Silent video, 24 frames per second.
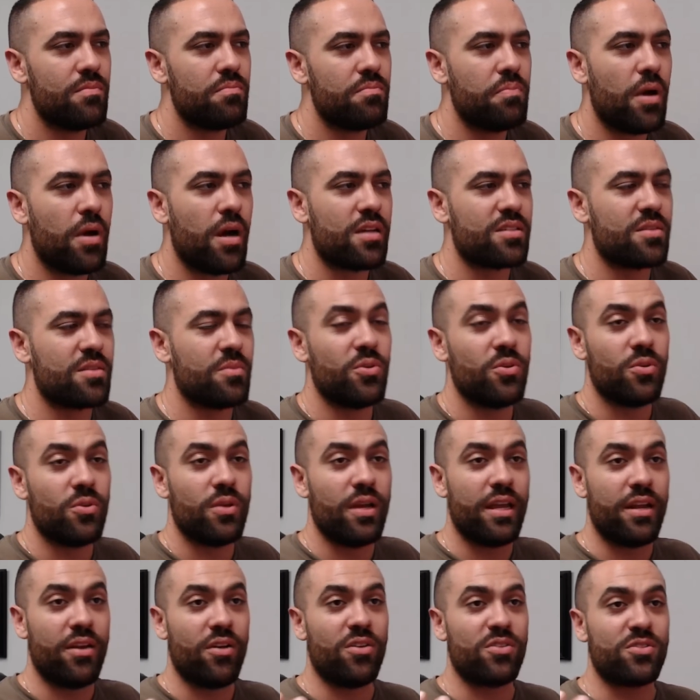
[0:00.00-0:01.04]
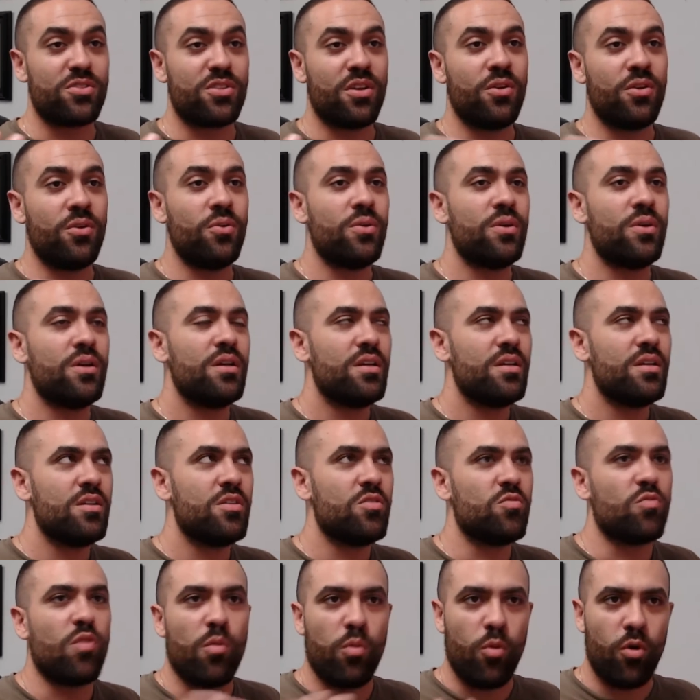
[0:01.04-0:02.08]
possible and also
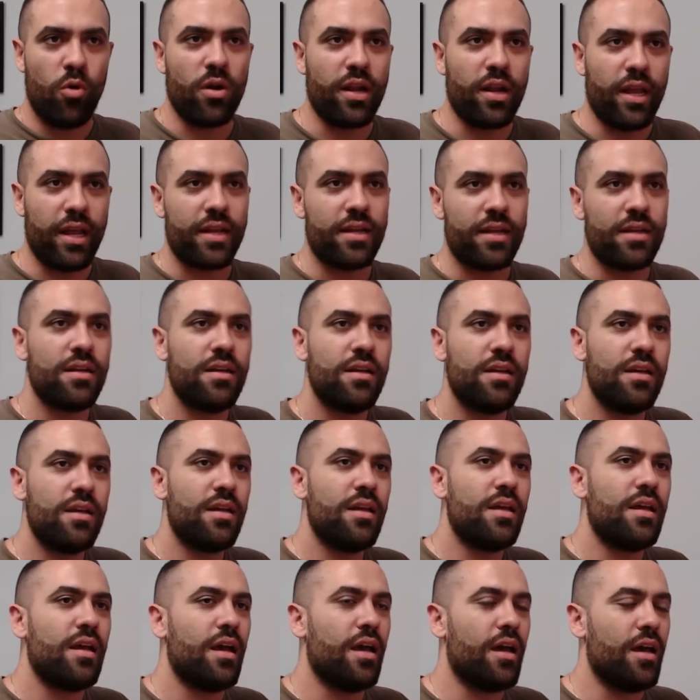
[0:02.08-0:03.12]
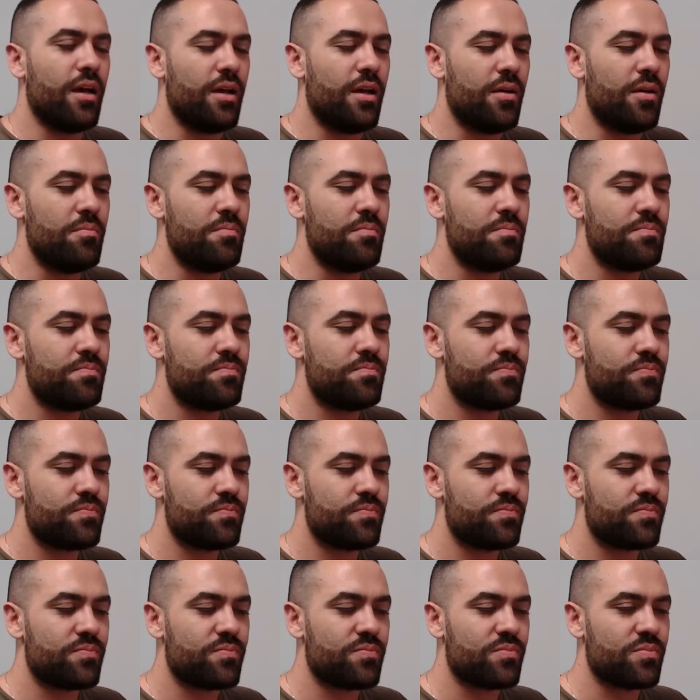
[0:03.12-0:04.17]
rewarding.
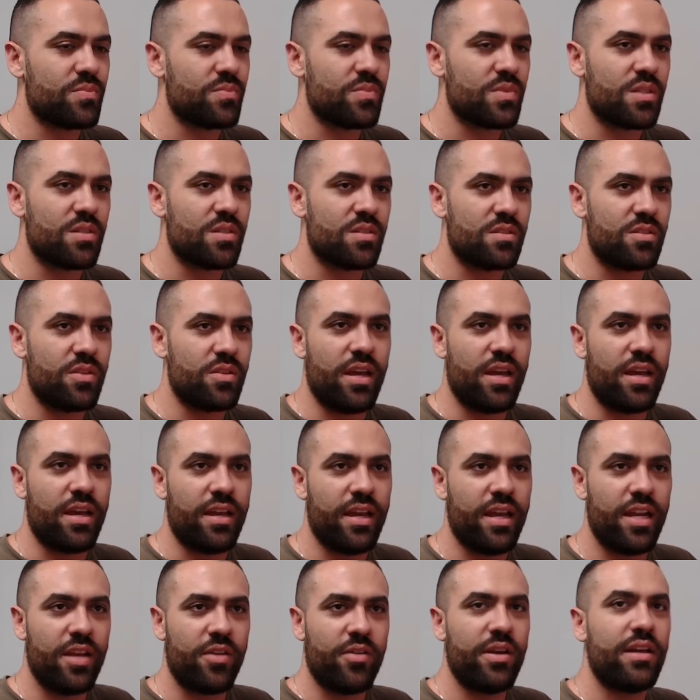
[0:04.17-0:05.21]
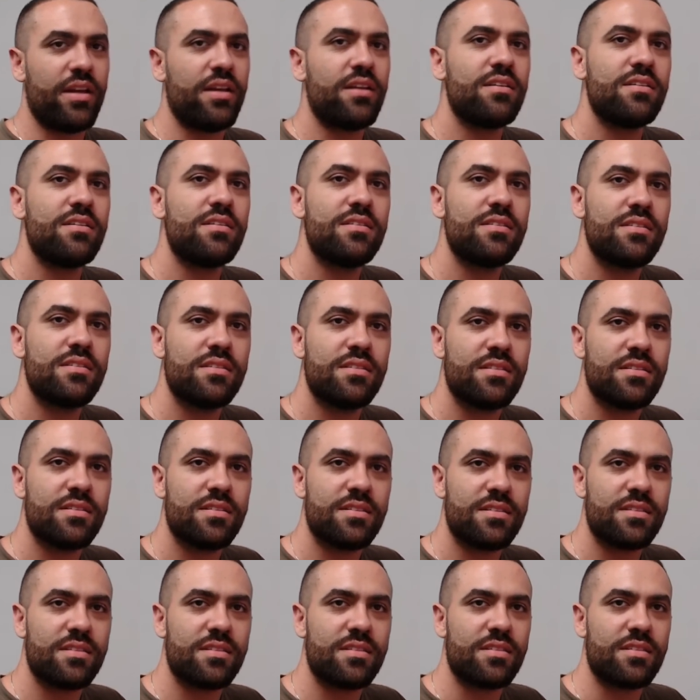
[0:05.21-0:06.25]
So yeah, anyway,
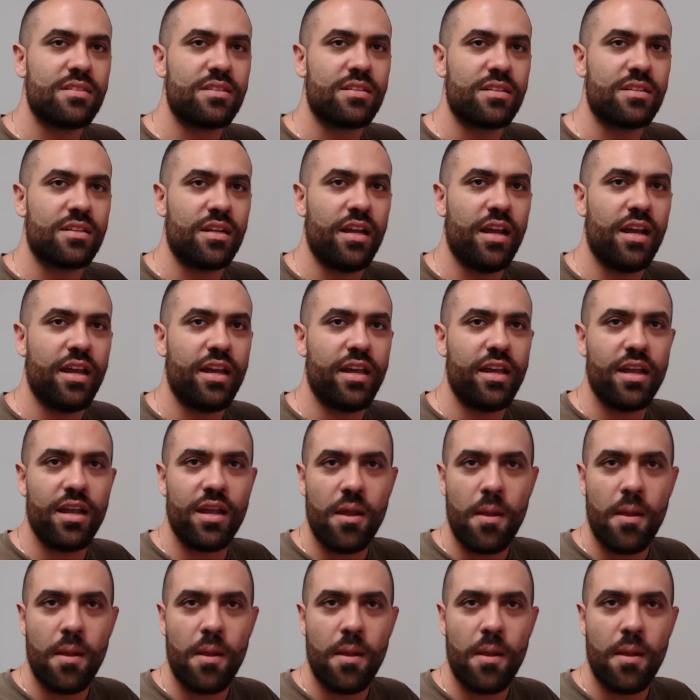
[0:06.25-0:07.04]
good night.